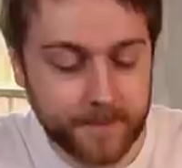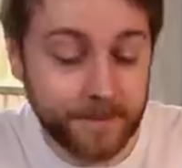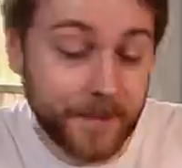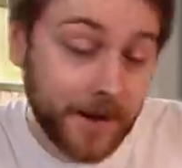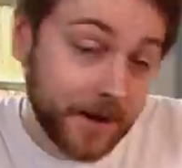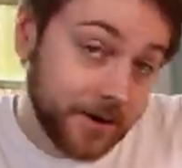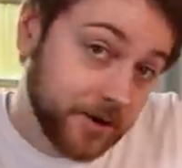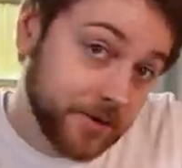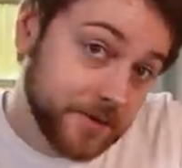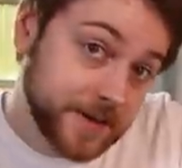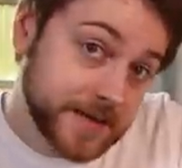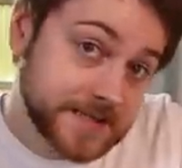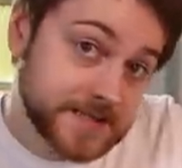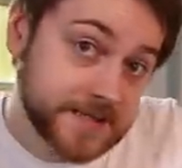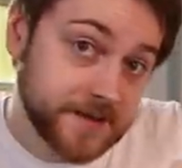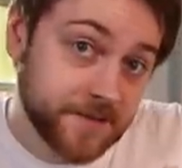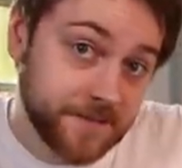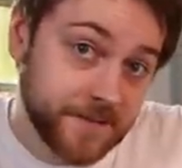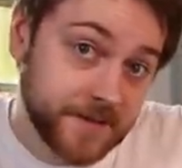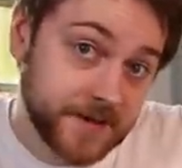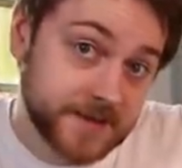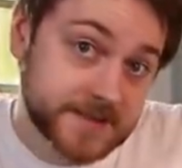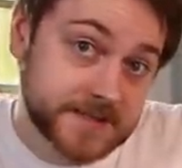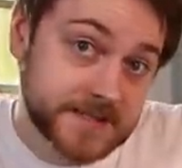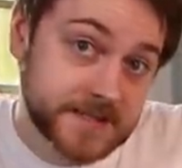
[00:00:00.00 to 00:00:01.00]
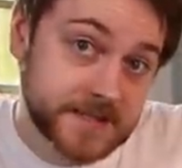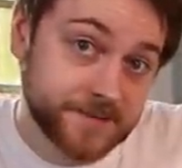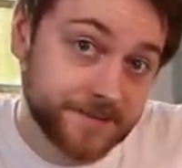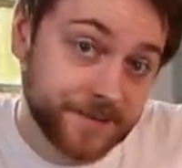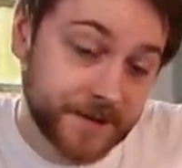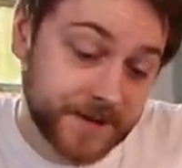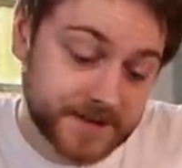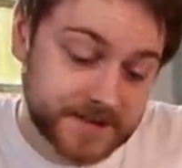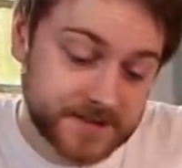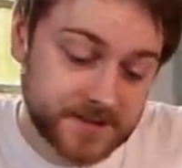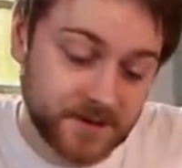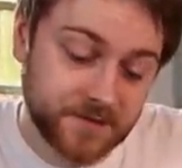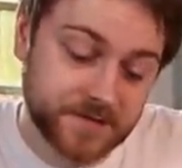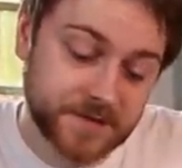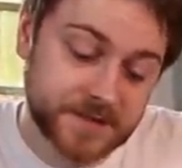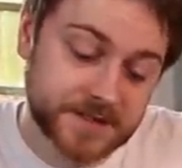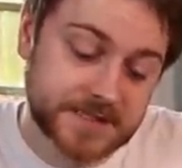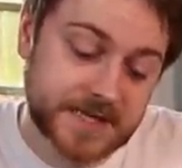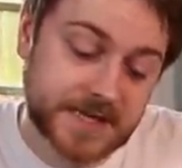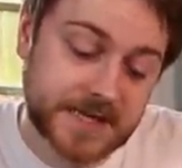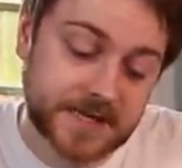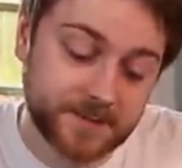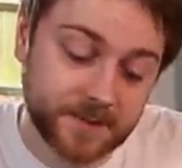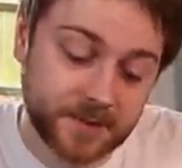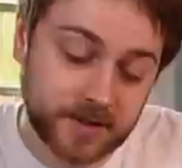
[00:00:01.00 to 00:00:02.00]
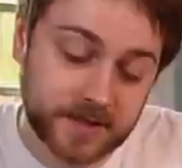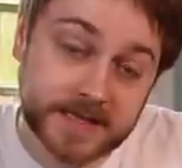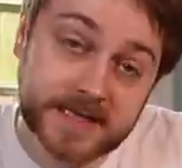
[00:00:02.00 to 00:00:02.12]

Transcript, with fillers: Maro is the fastest fighter on the table.